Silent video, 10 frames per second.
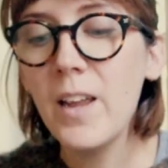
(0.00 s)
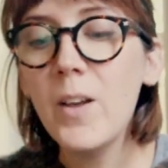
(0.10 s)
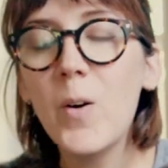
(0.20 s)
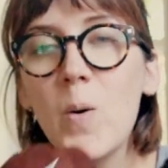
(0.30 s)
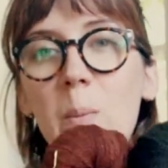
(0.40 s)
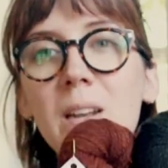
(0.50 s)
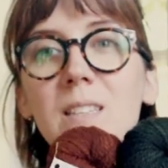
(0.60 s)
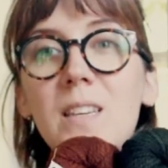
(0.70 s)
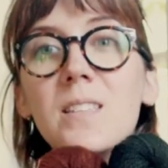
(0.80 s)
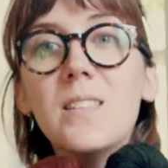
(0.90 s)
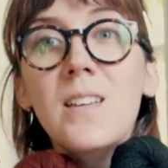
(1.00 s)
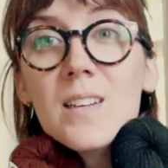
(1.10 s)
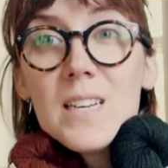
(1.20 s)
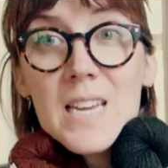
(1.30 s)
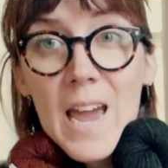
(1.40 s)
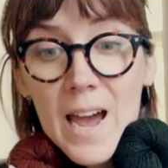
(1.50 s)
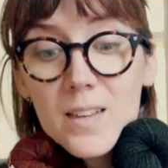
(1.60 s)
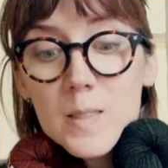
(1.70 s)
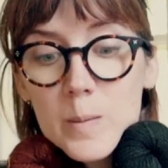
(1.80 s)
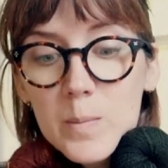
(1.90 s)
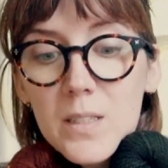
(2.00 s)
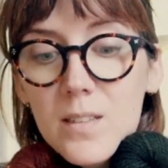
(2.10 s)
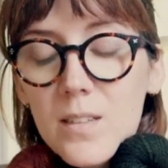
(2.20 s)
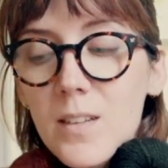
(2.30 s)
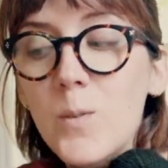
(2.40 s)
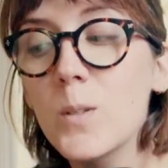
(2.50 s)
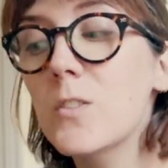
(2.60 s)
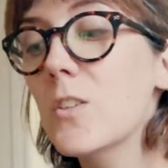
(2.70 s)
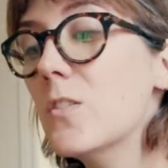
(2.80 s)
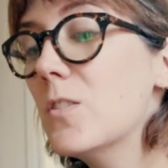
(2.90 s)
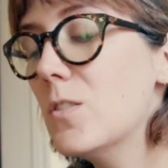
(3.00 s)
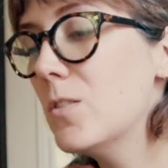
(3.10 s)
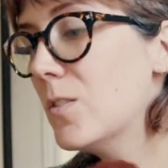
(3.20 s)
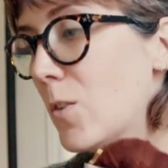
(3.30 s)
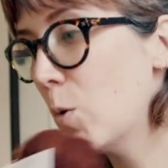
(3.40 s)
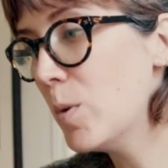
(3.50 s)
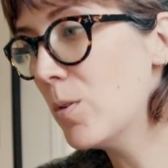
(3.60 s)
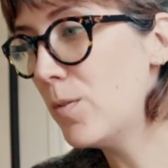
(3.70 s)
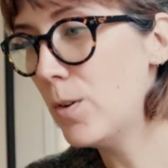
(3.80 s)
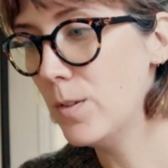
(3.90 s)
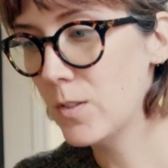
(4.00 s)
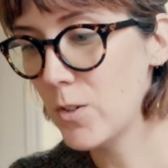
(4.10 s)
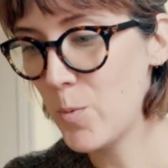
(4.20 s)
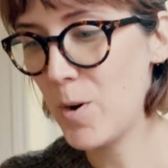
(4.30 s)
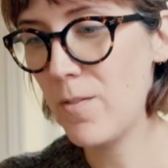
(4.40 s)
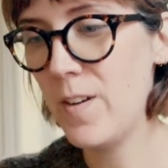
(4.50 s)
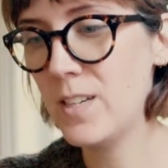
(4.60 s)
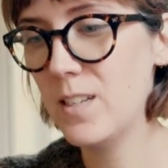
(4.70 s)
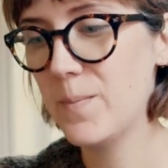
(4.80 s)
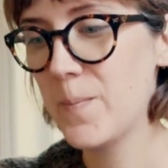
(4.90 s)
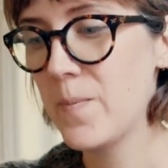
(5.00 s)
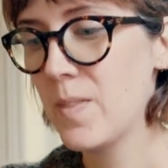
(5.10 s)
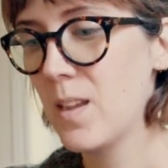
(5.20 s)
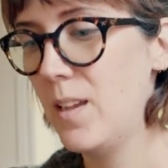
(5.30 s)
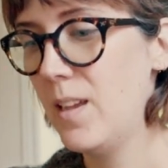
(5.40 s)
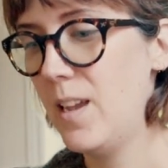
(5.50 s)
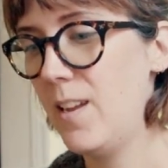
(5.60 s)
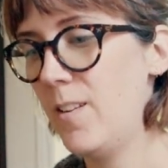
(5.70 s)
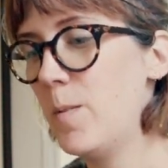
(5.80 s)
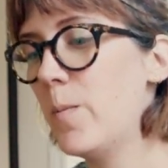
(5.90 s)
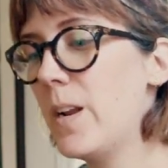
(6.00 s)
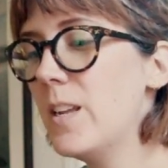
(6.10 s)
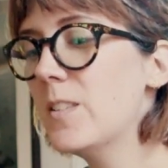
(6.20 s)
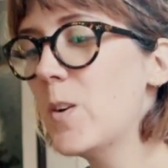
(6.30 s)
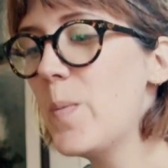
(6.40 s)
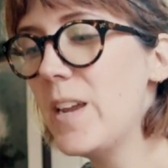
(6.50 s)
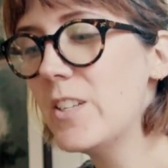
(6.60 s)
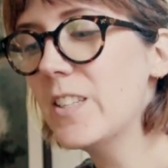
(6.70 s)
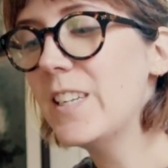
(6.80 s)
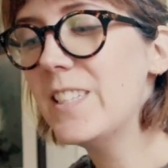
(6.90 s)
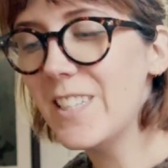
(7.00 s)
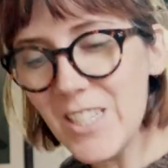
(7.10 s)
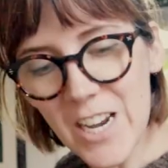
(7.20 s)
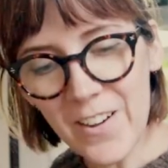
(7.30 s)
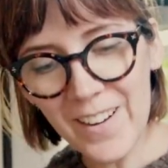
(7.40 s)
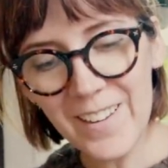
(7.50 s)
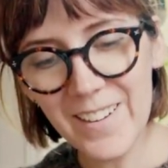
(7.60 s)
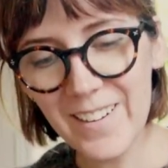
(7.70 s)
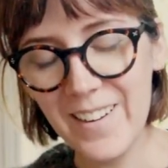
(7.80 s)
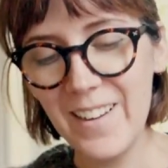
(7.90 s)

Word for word: I opened this and gasped. It was just so beautiful and so perfect. And I've been waiting so patiently to share it.